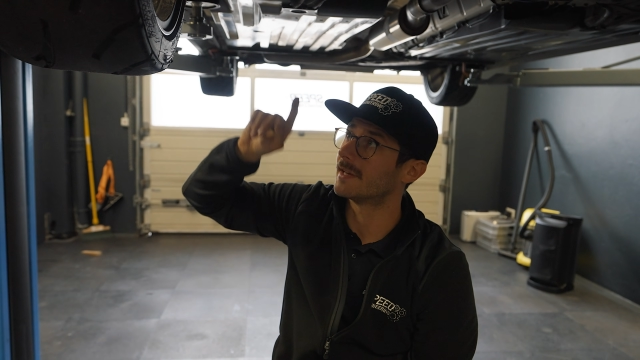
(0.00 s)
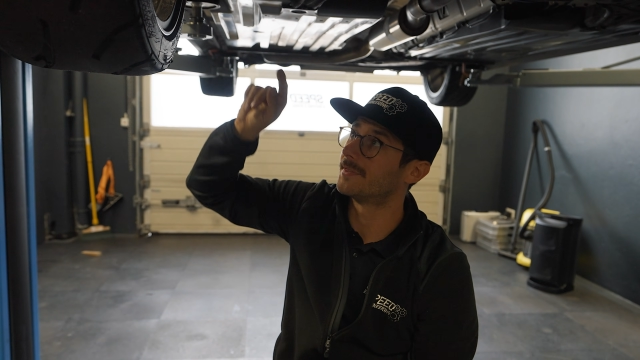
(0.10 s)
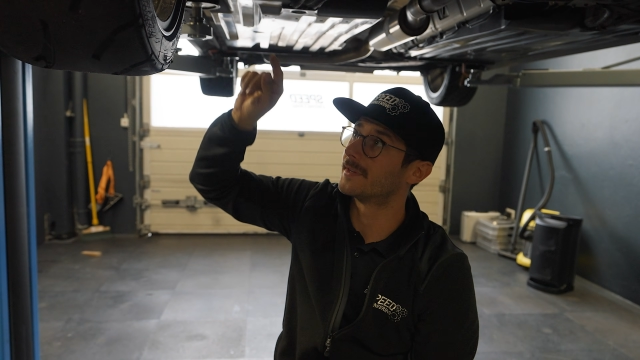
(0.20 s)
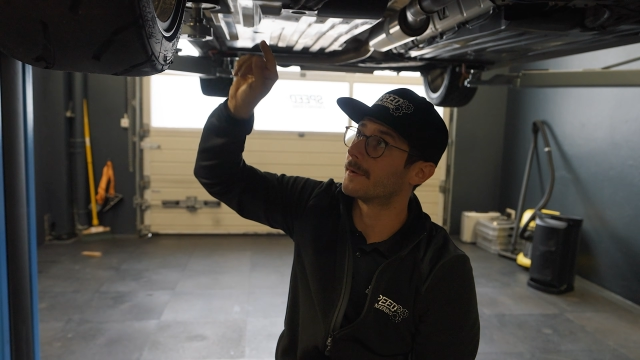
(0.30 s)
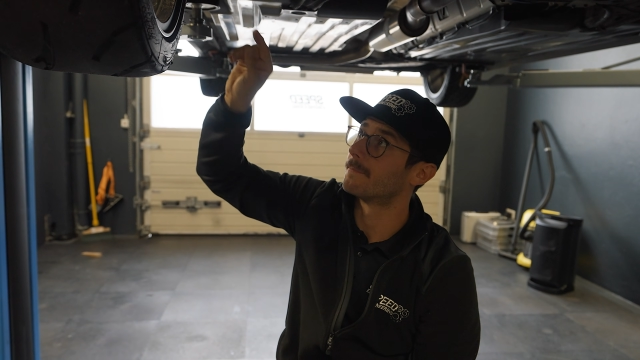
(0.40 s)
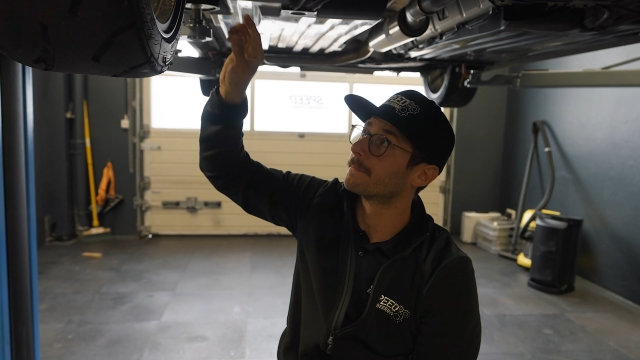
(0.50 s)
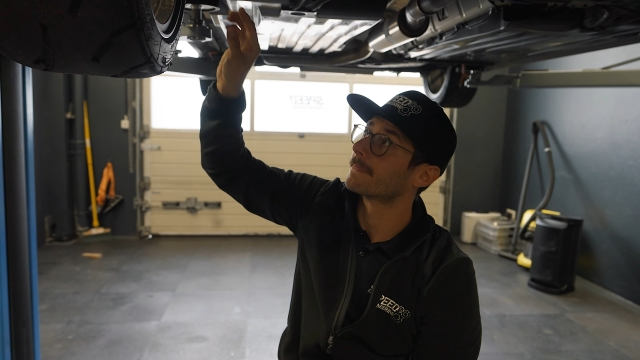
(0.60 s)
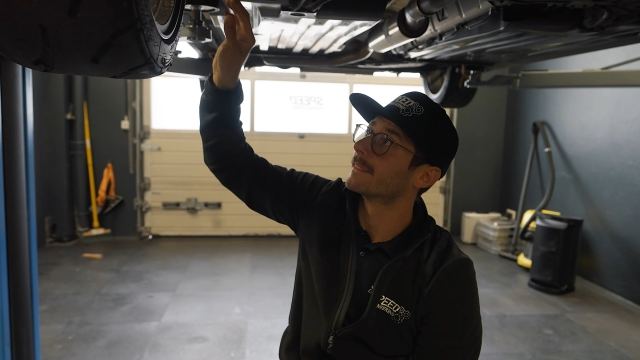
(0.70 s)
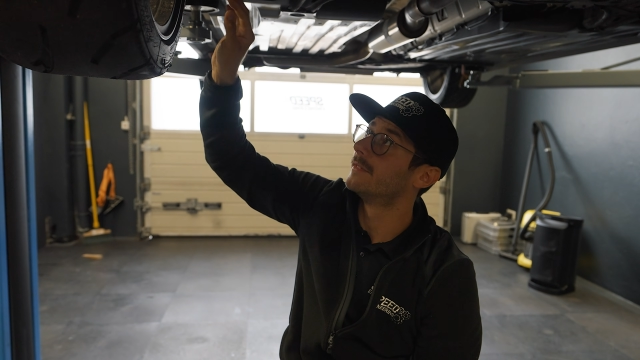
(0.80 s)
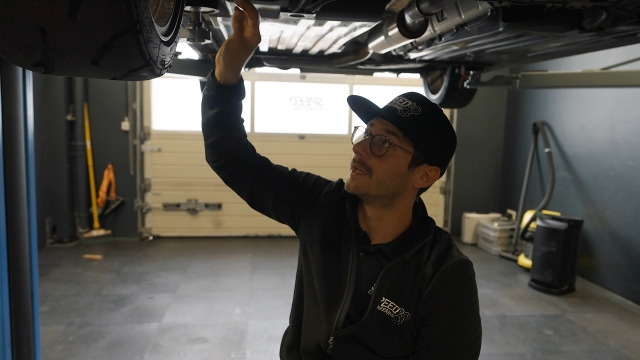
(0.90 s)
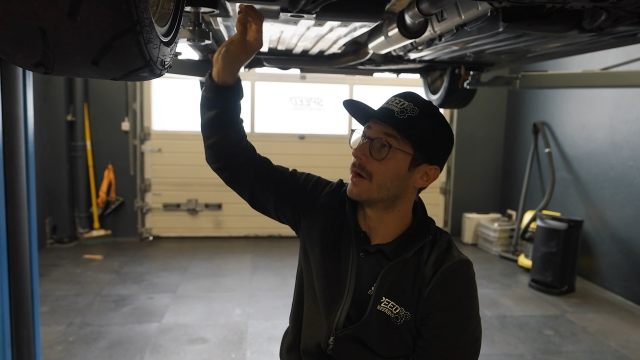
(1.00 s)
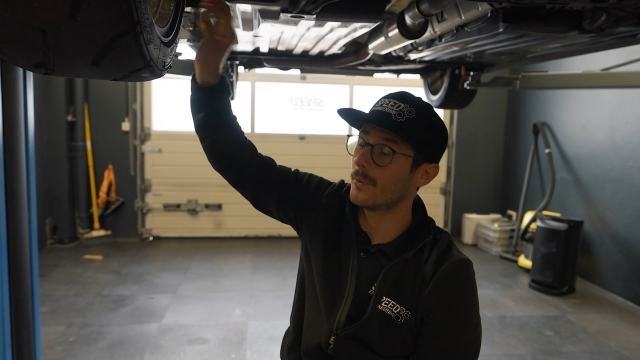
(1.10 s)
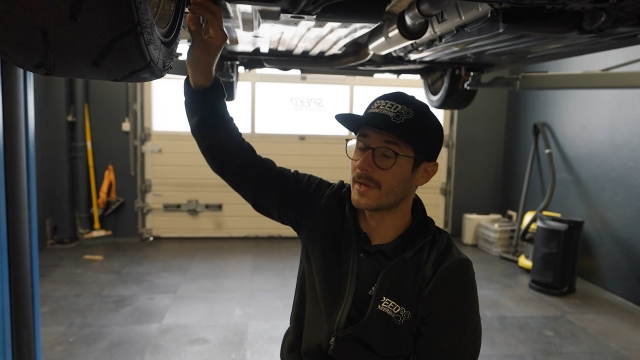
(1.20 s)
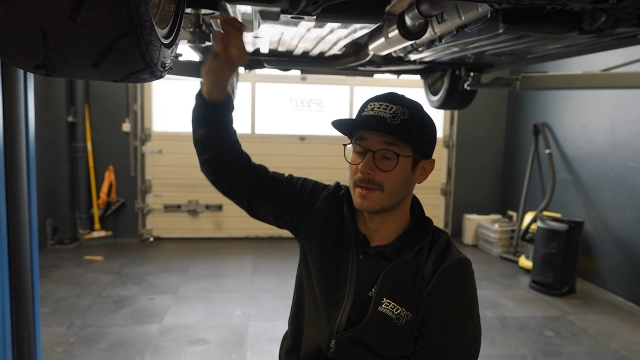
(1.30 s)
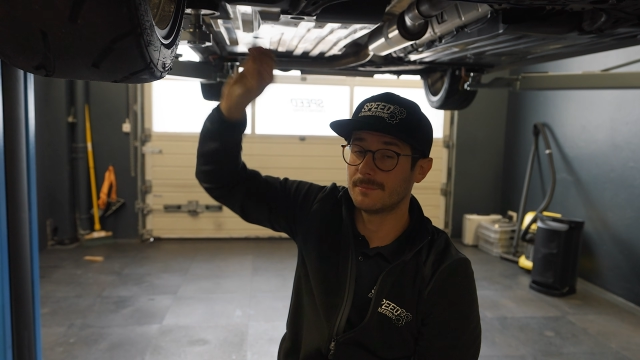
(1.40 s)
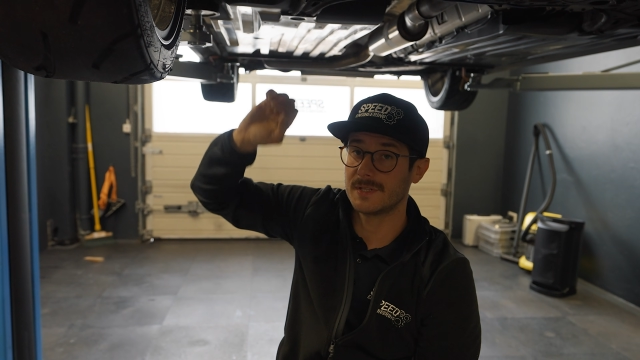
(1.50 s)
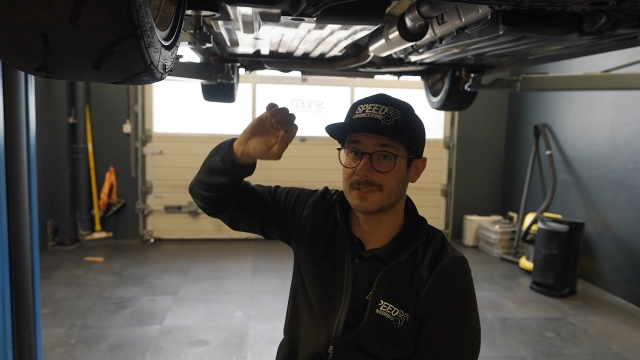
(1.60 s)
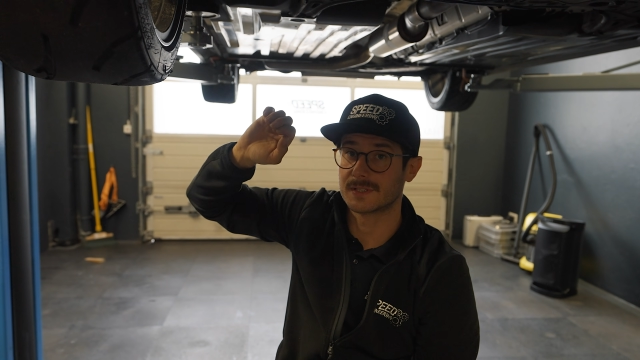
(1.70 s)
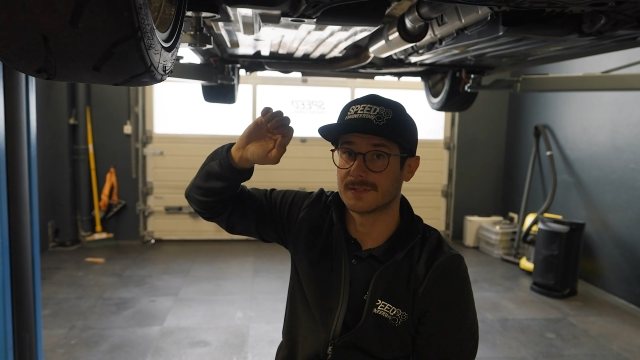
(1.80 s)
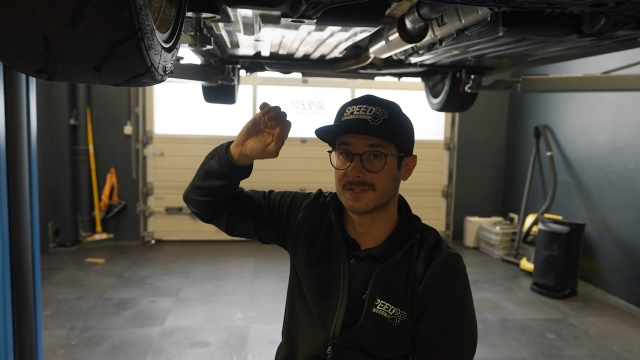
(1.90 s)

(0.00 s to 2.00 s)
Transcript: and the OEM disc,